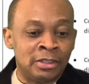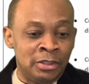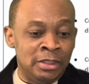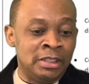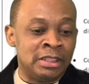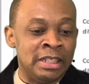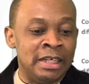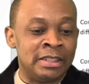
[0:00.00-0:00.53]

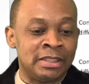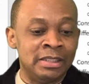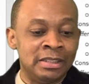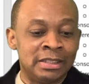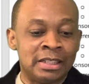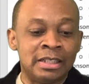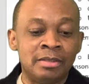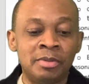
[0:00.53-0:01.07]
today's lesson
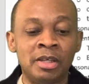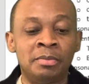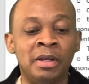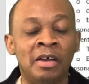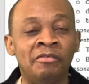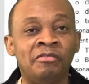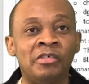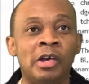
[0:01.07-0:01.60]
is going to be
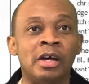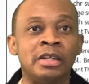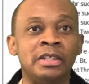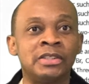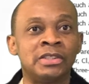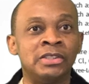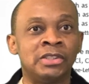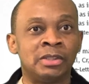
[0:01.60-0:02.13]
about
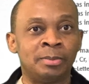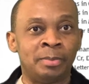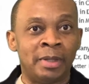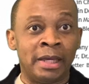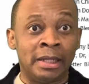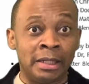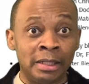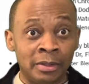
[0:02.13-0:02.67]
phonics and
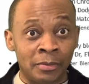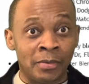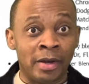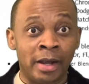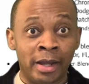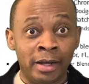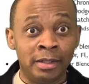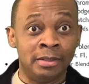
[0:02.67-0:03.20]
spelling,
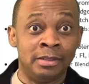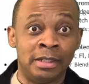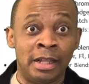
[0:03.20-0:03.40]
right?